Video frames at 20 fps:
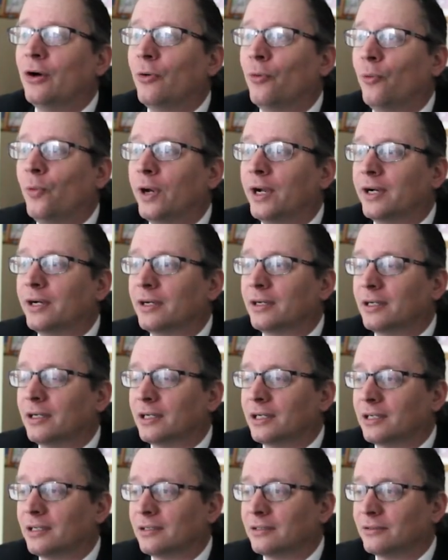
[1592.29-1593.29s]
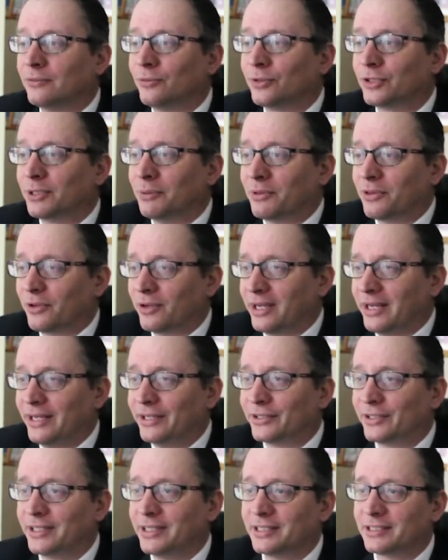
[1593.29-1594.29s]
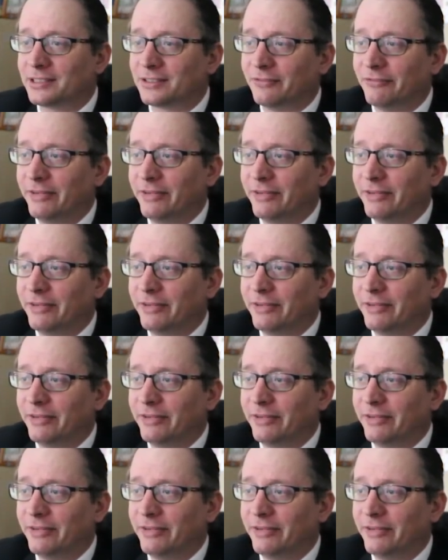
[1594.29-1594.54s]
where some of the eeriest